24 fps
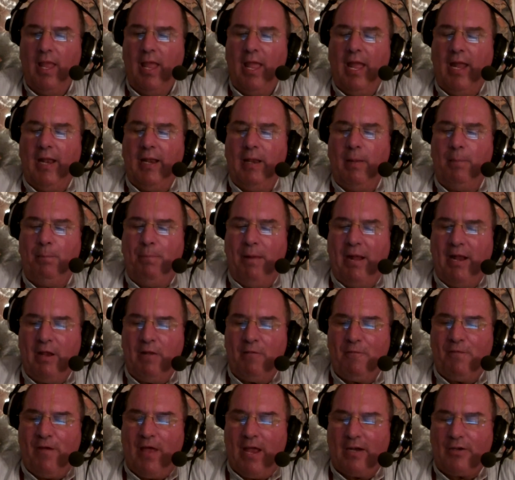and the
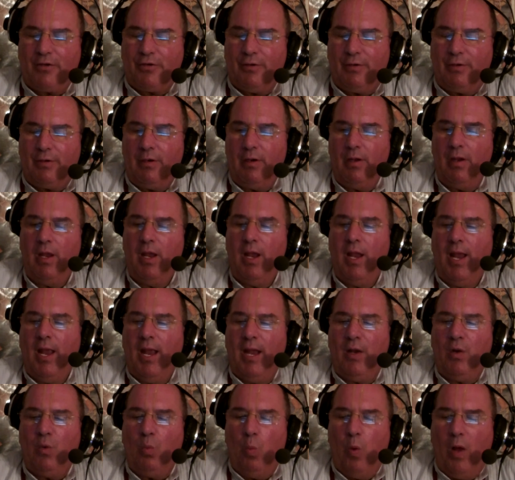benefactor
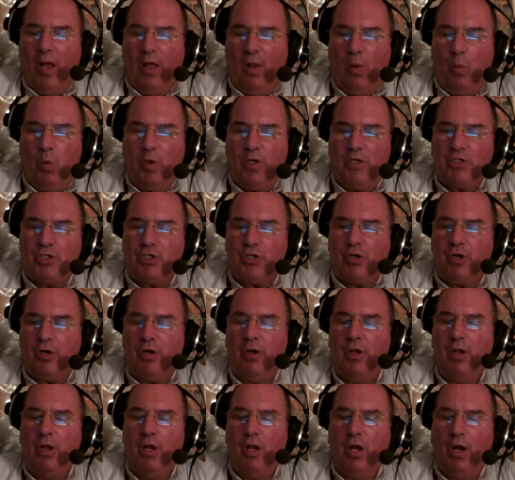and well-wisher
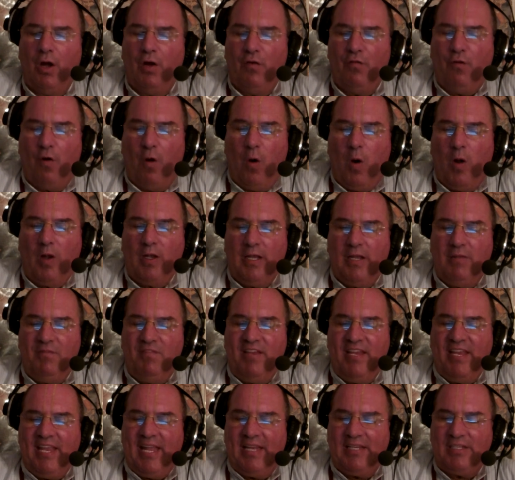of all
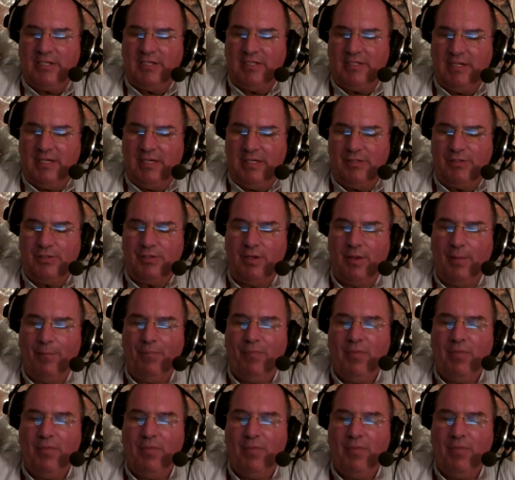living entities,